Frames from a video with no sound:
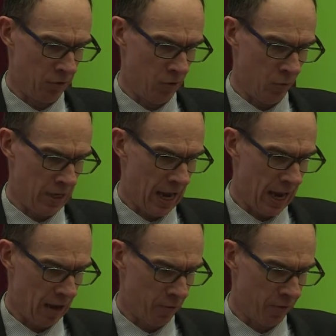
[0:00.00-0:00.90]
that we
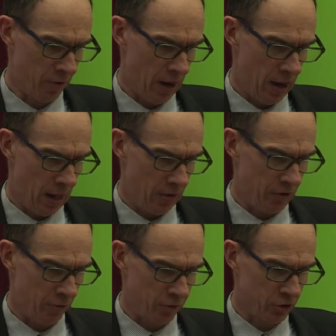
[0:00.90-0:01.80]
have
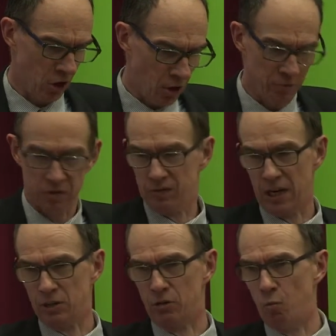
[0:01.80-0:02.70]
different types of data on